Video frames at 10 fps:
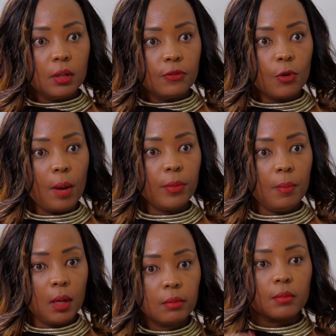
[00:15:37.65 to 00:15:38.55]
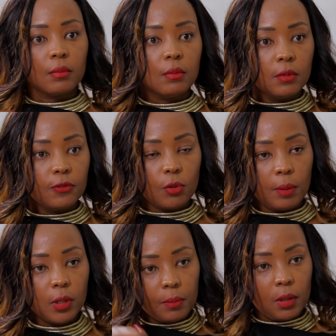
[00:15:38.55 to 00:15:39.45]
fungua mdomo, fungua
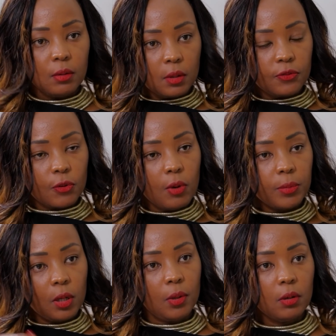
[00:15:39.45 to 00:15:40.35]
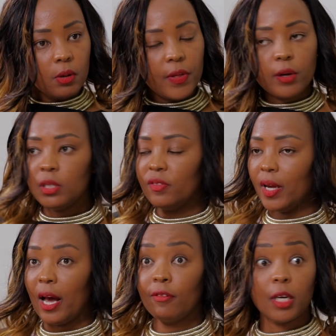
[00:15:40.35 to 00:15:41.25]
mdomo, fungua mdomo. They don't
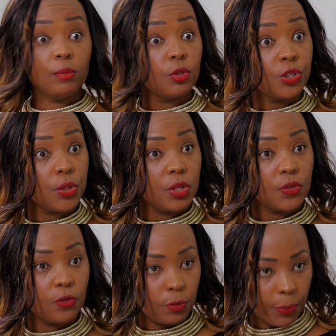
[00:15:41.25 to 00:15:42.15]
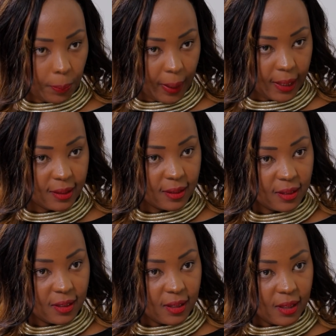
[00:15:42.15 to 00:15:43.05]
even have time to chew this food properly.
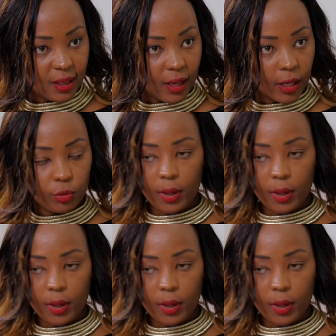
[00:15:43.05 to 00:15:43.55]
And